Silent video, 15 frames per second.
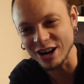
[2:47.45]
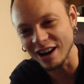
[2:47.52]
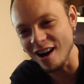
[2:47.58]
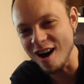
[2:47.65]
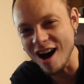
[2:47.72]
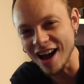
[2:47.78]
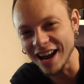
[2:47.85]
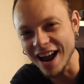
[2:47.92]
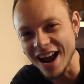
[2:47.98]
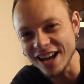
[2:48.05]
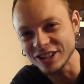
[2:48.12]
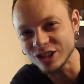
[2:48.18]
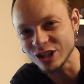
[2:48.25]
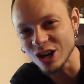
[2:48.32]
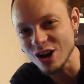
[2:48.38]
oh, I
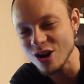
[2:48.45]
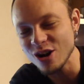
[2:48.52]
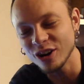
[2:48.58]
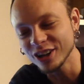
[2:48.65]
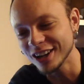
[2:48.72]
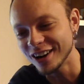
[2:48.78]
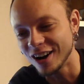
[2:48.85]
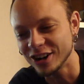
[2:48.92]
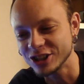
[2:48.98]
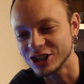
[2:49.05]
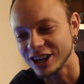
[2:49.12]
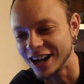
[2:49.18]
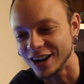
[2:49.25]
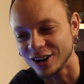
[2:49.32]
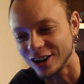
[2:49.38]
hate you," she
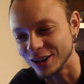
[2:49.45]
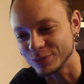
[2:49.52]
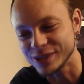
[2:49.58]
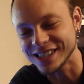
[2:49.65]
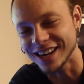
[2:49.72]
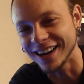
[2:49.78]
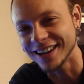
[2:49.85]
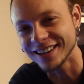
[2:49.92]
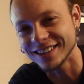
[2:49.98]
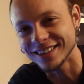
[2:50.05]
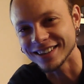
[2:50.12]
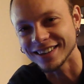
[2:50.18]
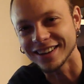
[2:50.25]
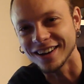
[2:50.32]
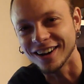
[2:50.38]
got all upset, and